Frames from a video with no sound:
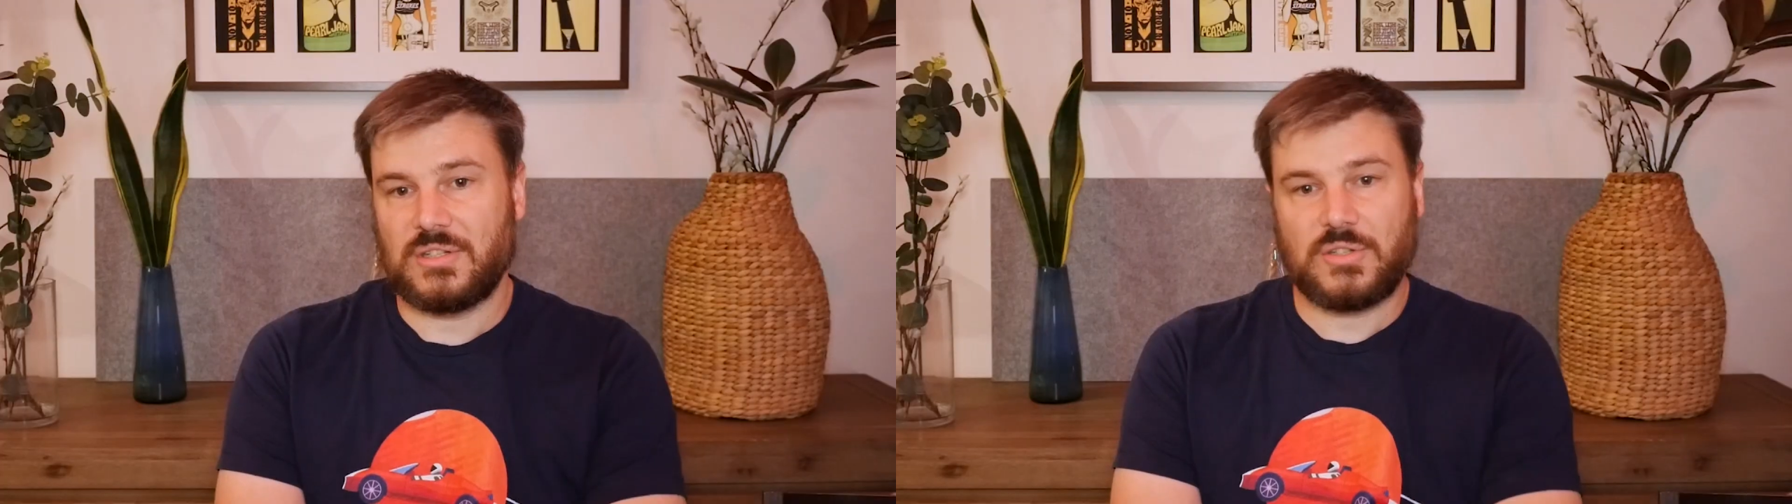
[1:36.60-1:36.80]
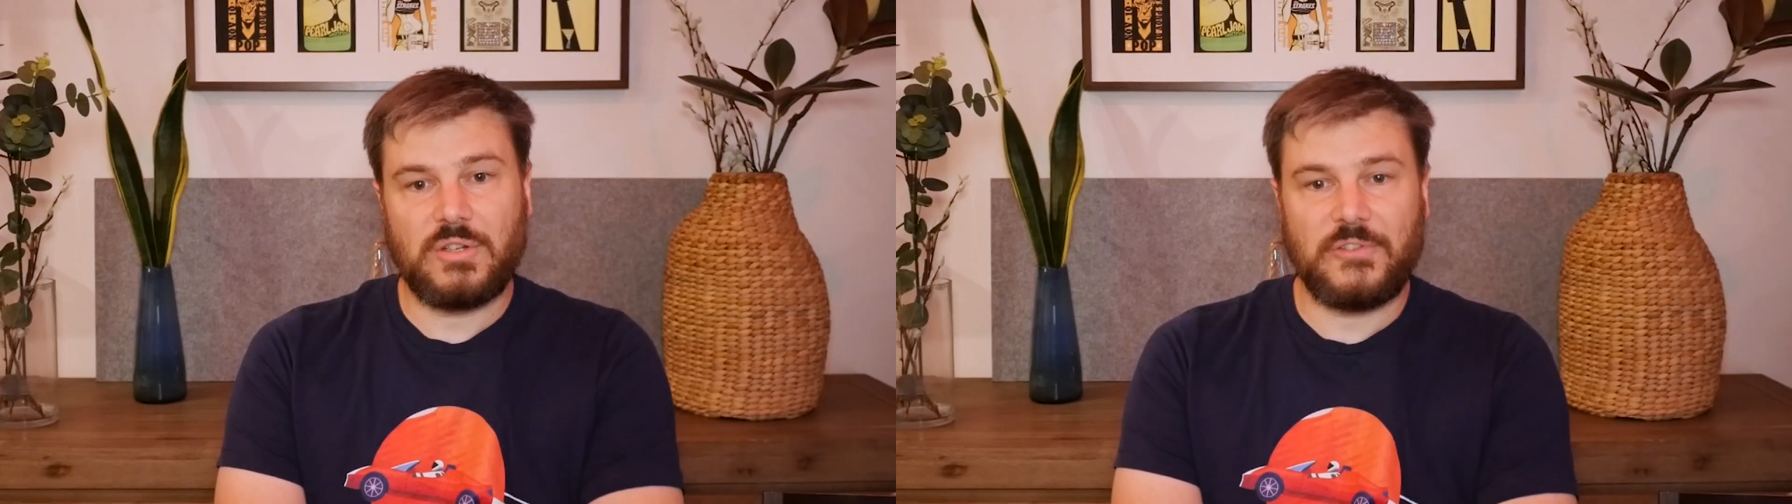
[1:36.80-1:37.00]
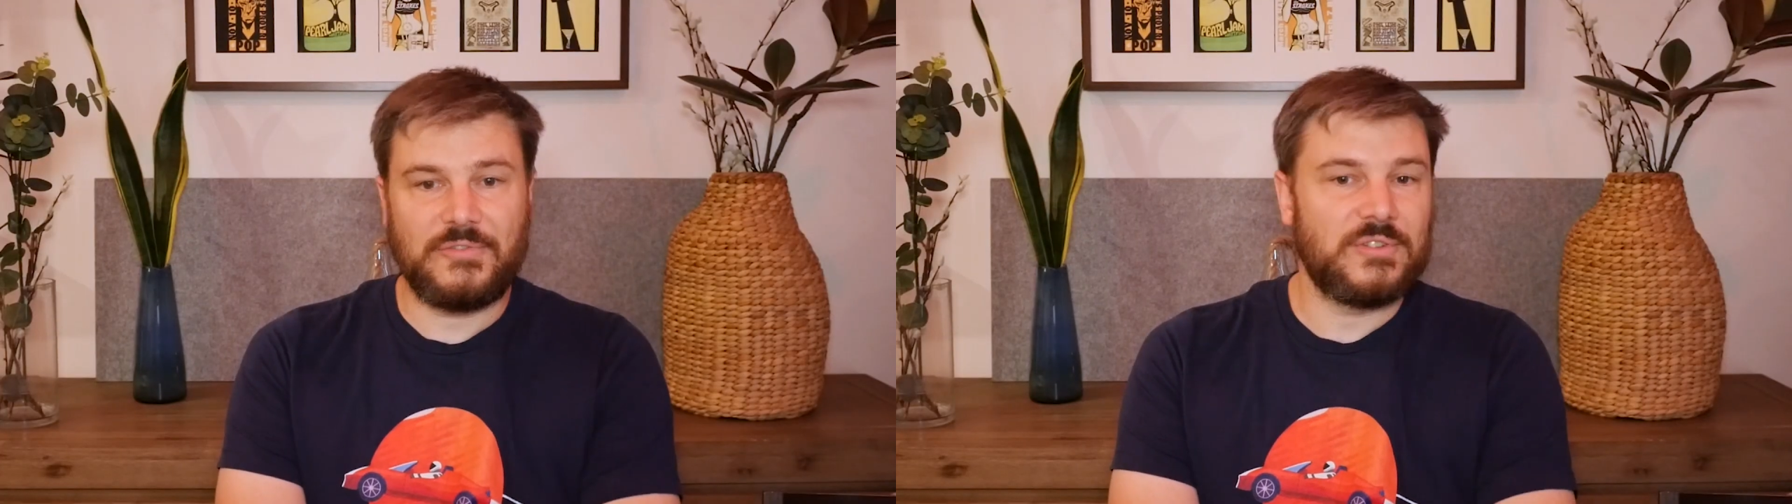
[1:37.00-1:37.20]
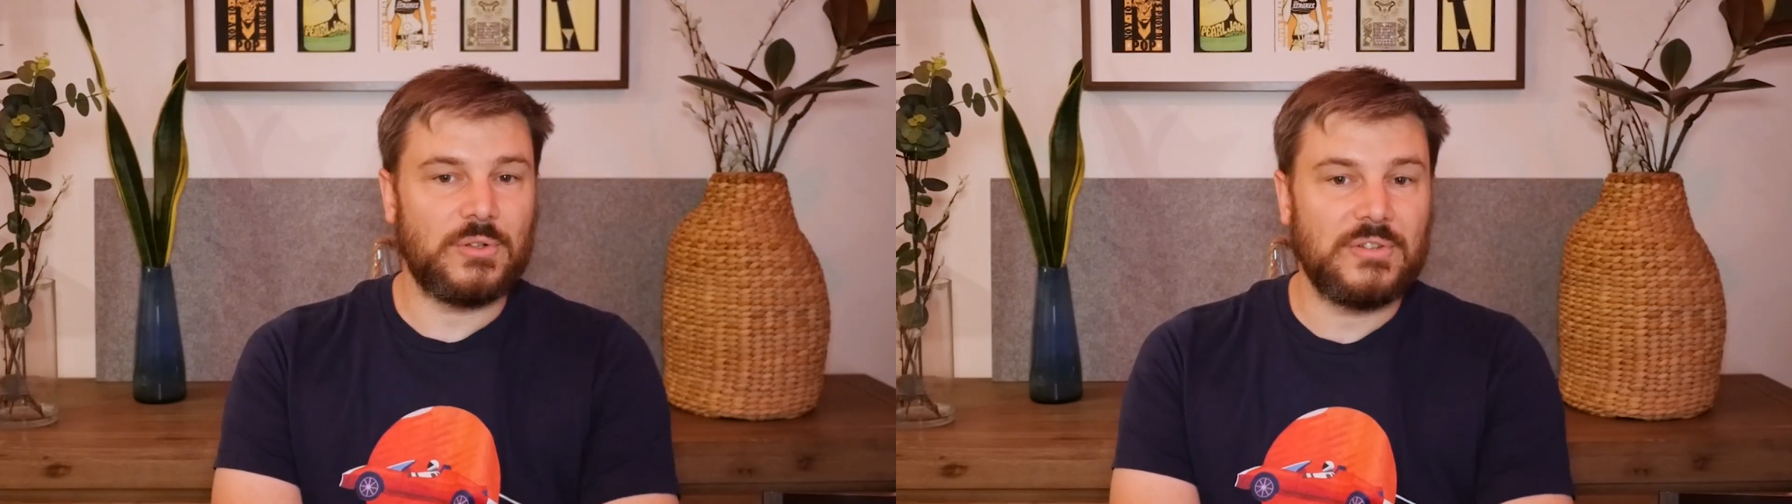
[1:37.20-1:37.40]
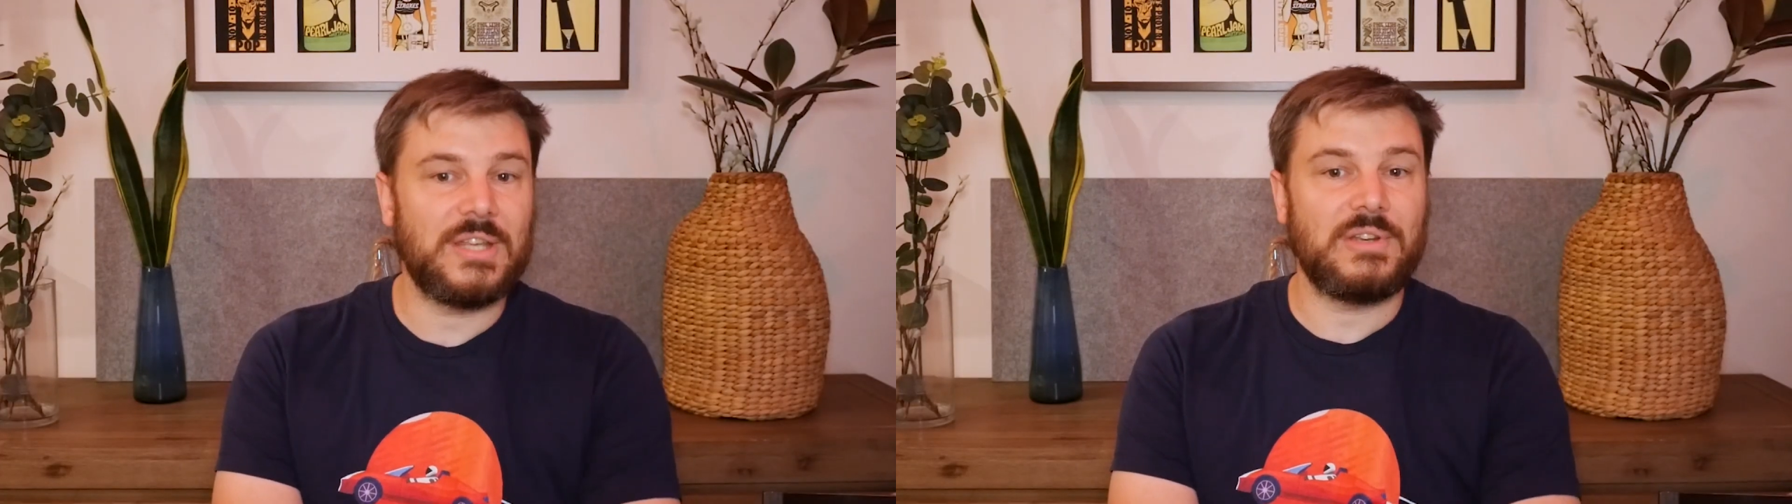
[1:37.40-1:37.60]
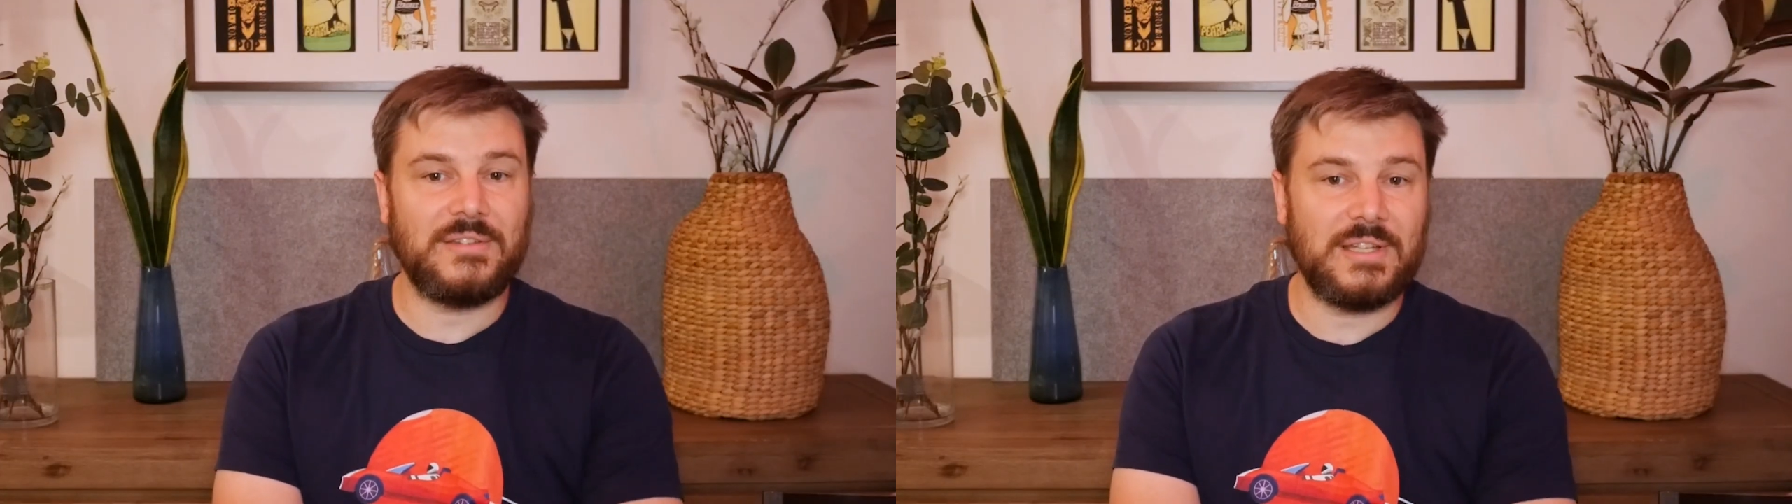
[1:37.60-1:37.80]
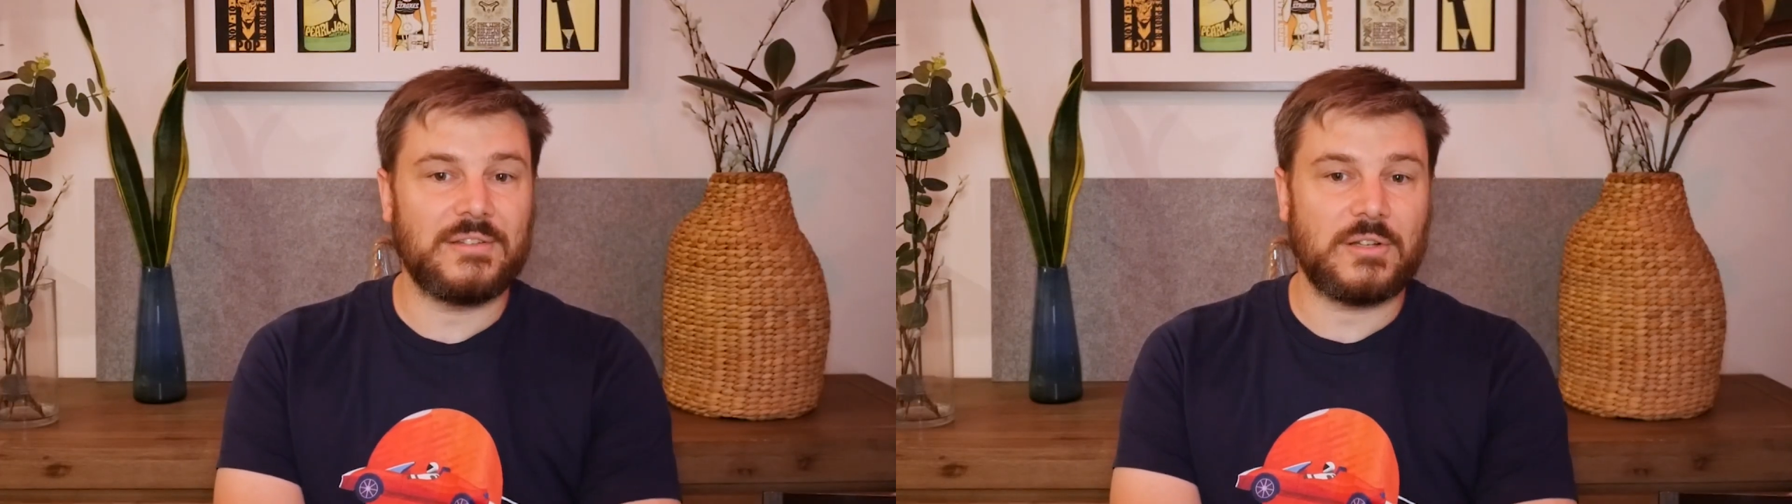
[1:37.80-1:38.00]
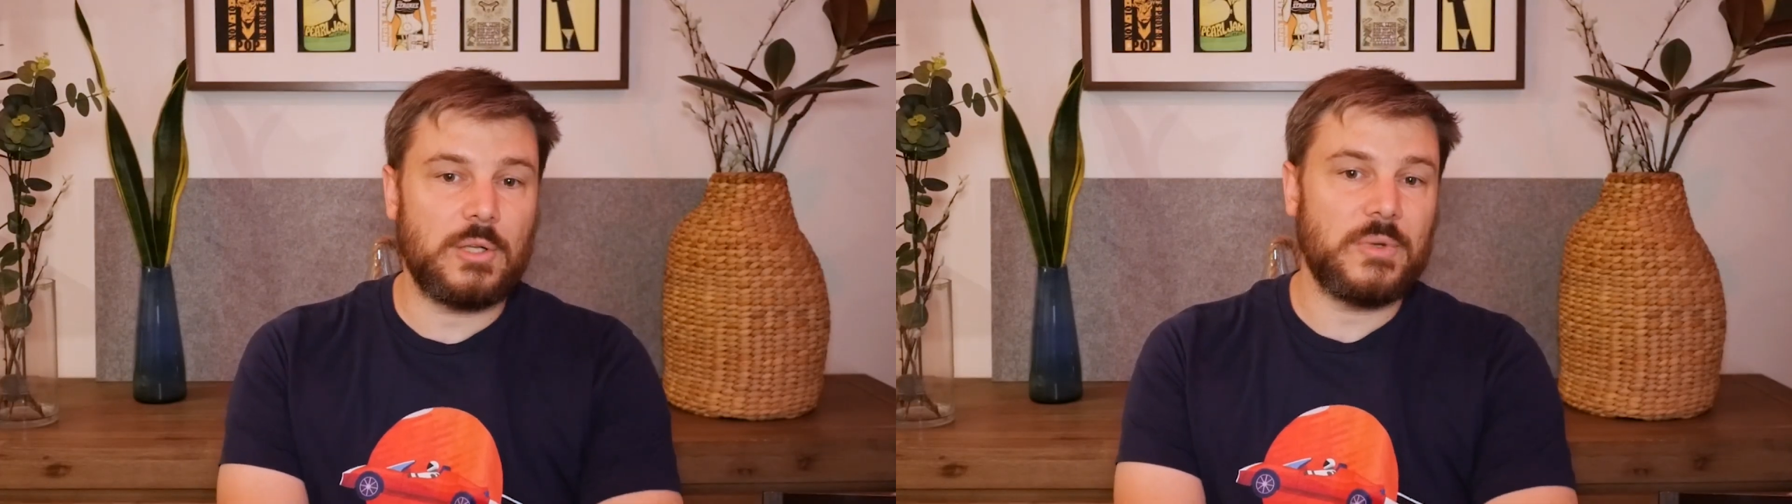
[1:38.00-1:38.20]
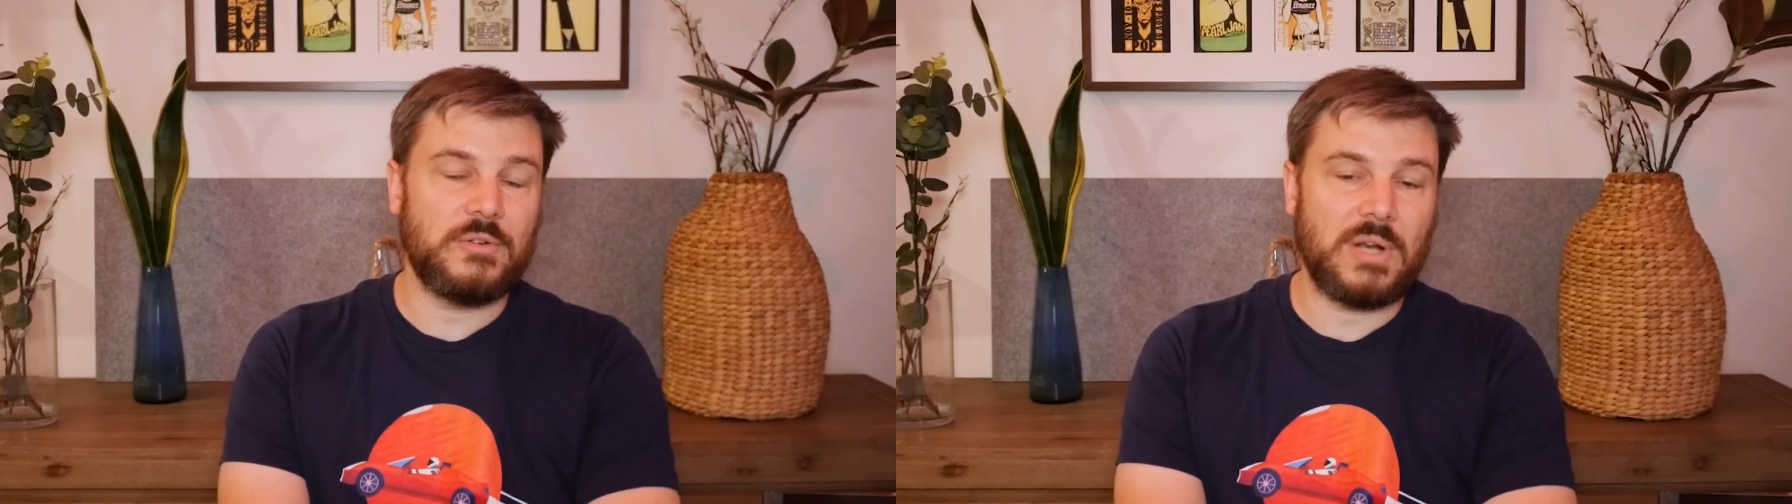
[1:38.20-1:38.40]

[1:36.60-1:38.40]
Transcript: to 276 kilometer